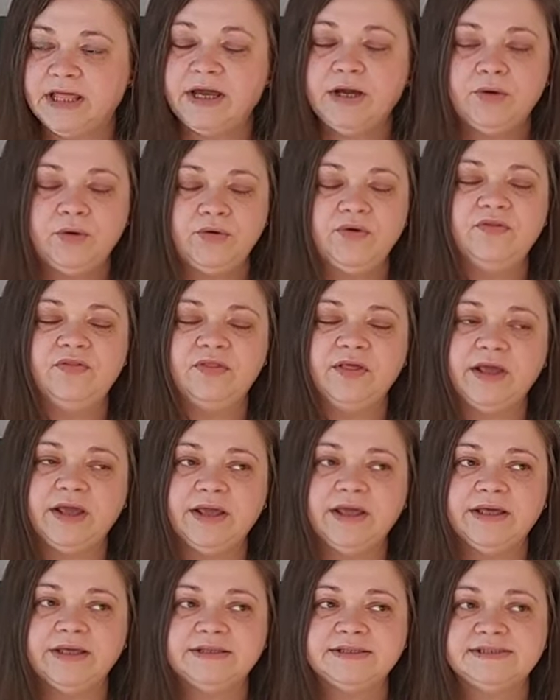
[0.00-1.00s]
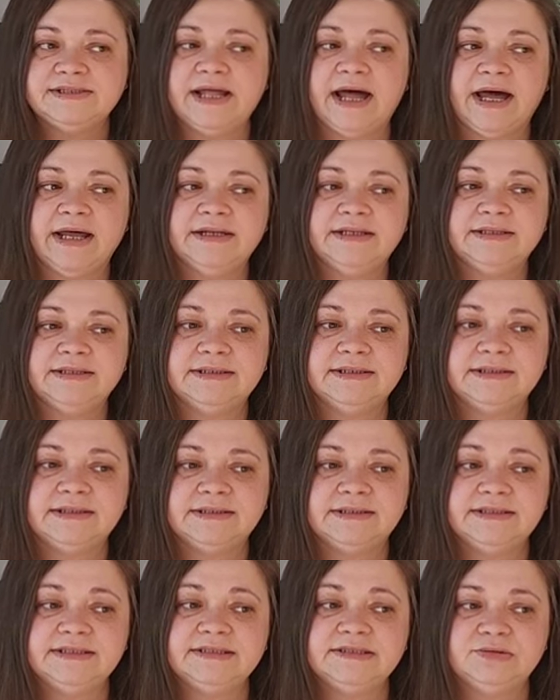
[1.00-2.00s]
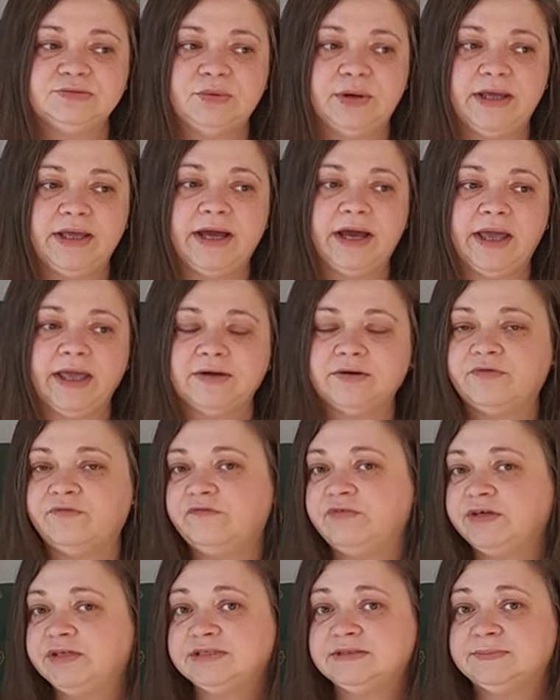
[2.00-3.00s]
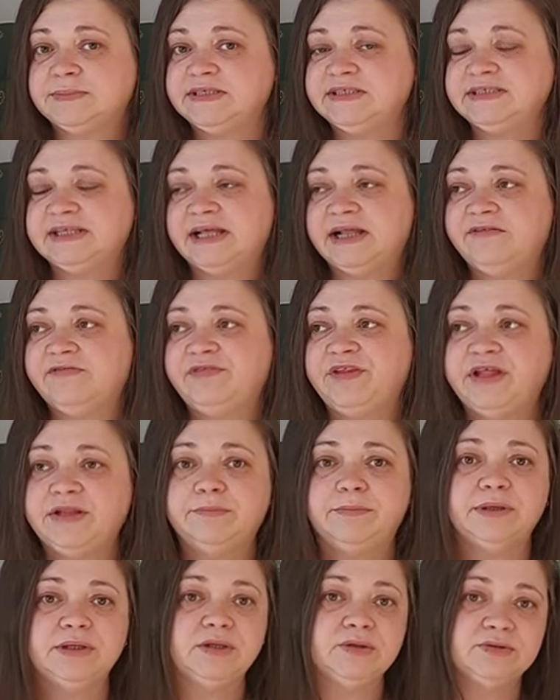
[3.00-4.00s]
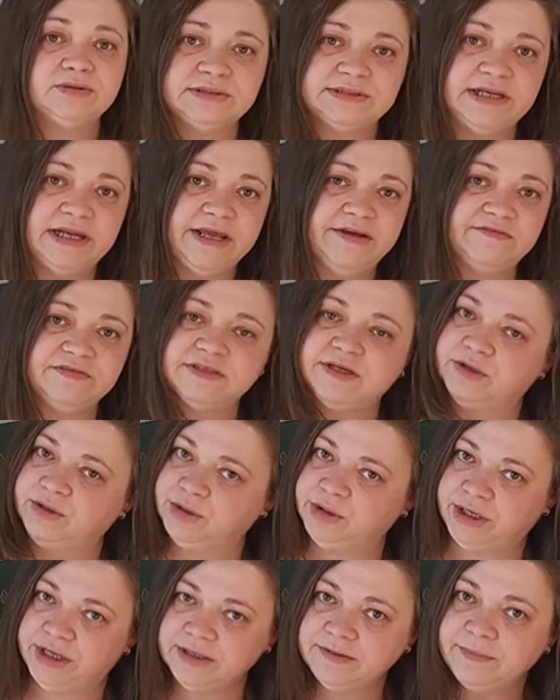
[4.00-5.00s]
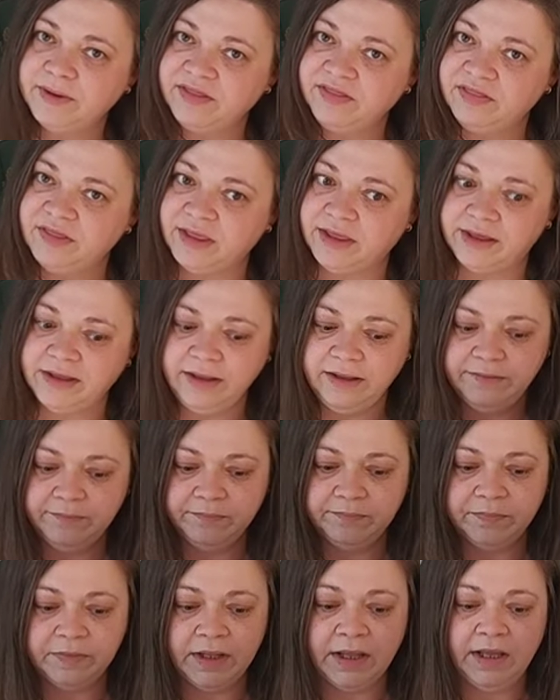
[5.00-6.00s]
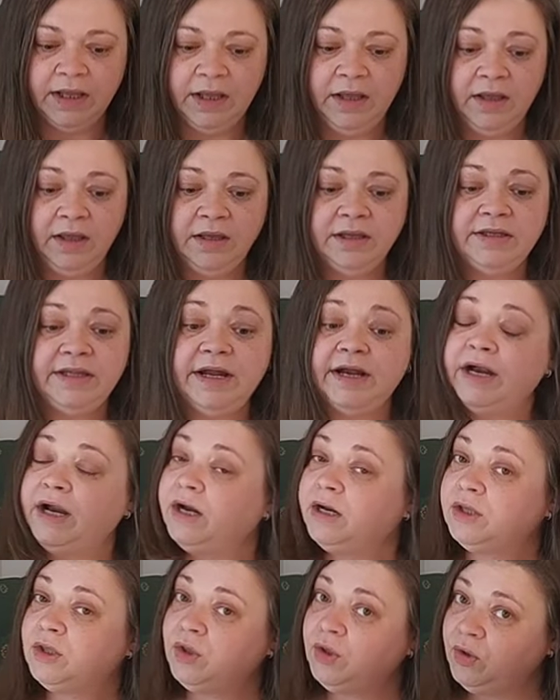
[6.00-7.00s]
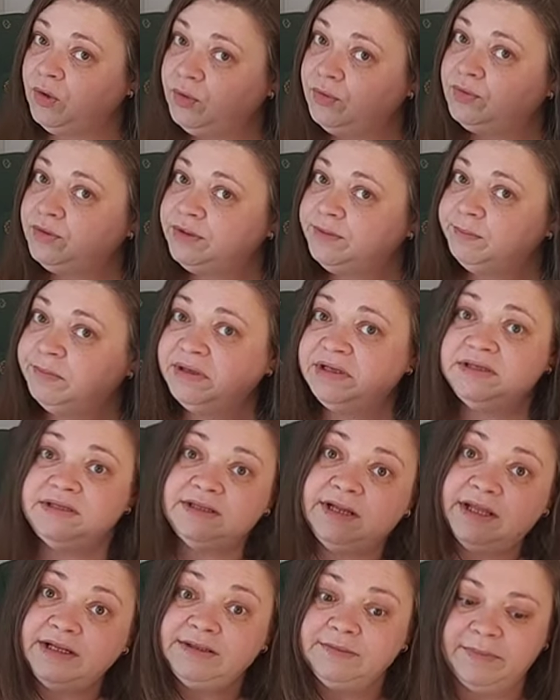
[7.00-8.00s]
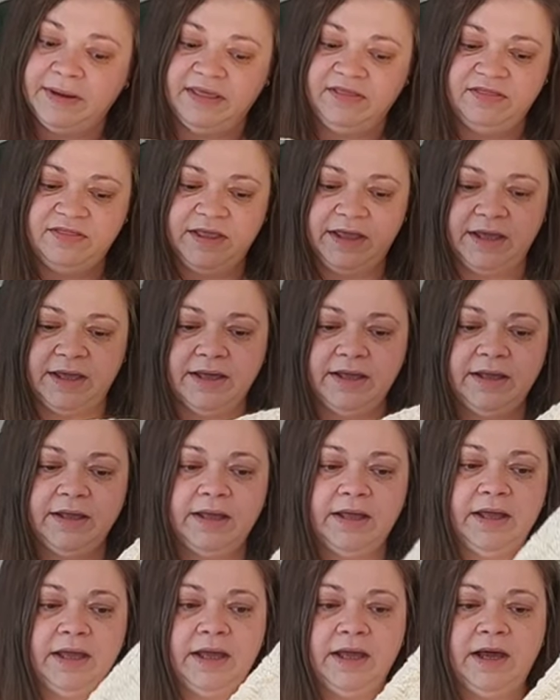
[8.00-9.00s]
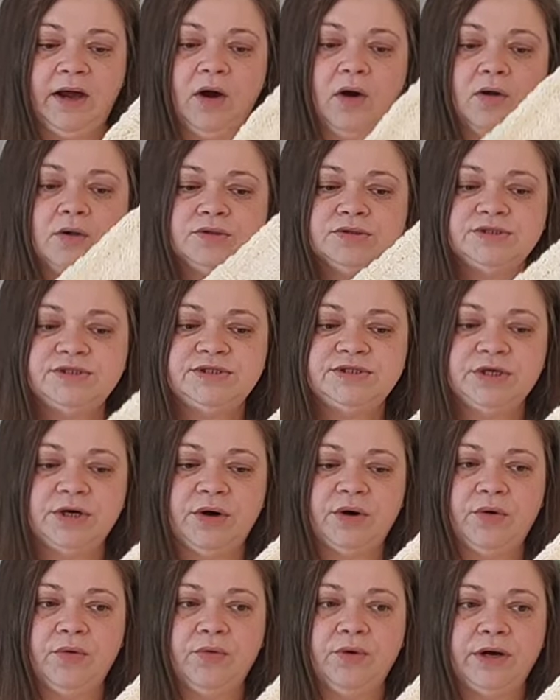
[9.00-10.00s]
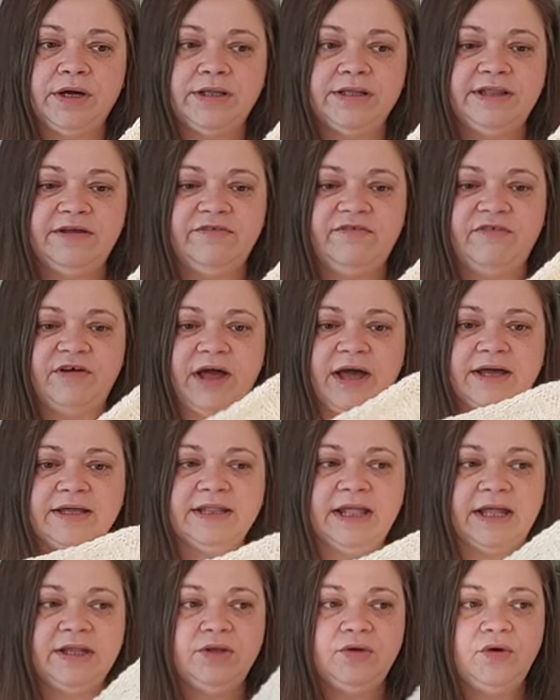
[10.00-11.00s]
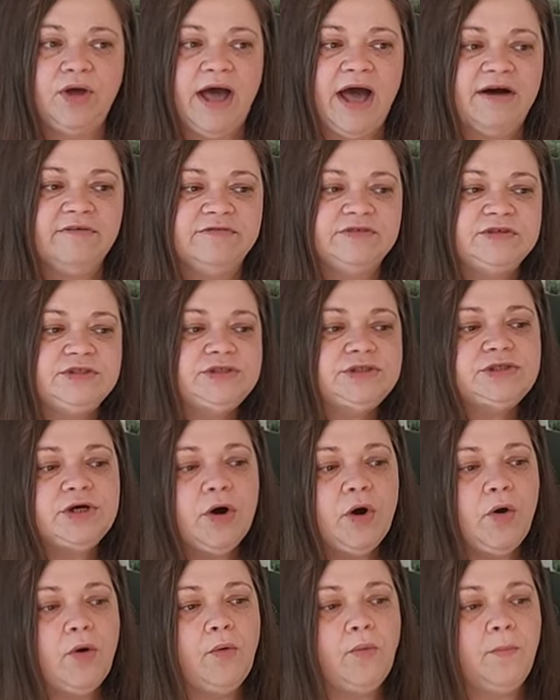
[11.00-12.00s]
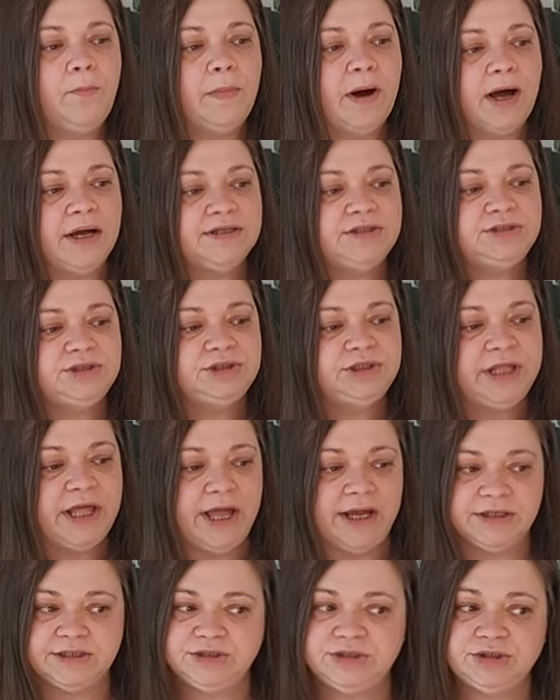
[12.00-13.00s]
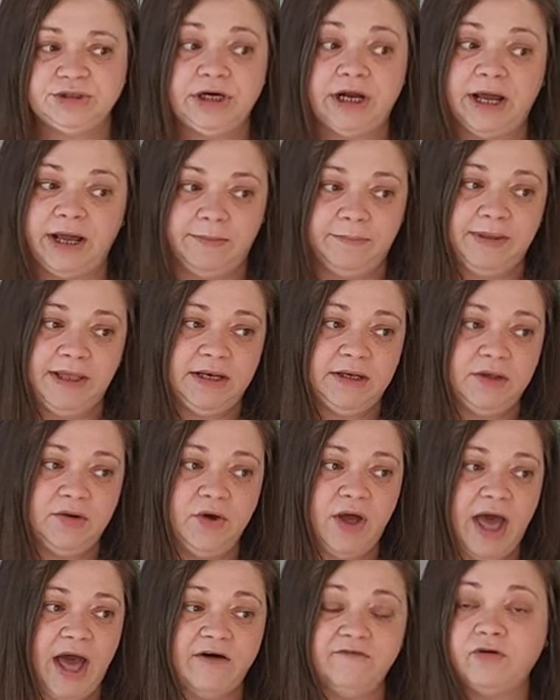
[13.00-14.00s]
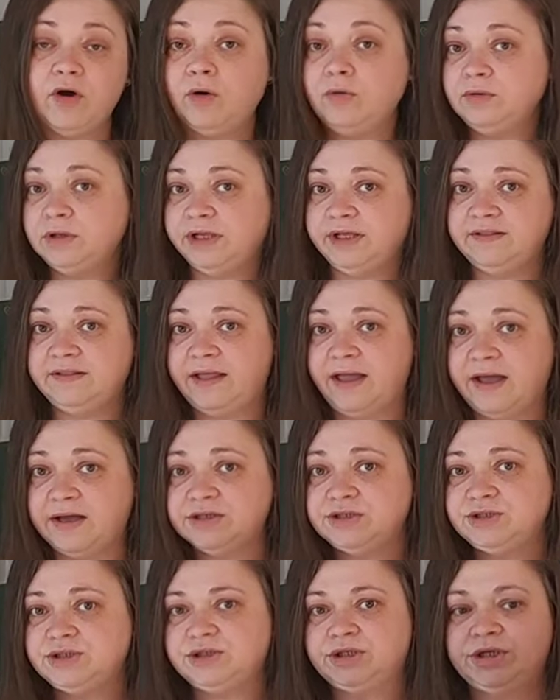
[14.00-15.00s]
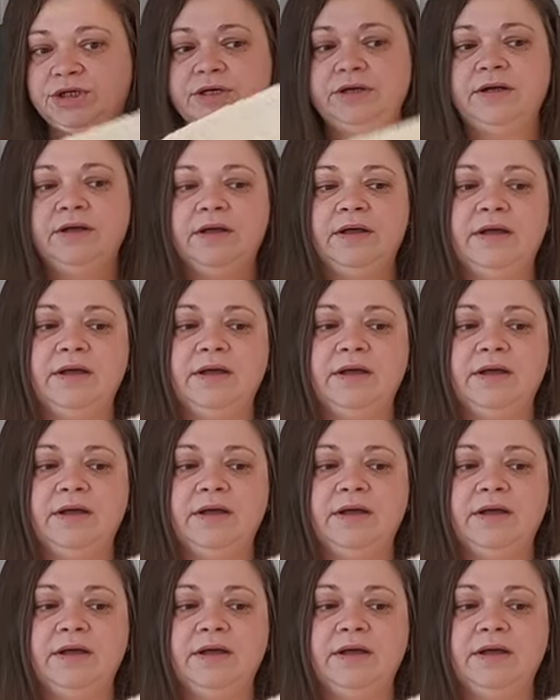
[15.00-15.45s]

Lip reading: good thing is that this way I convince myself that balloon sleeves are not my thing. They are cute, but not my thing. Also, the fact that you have so much texture, I mean, you have only texture,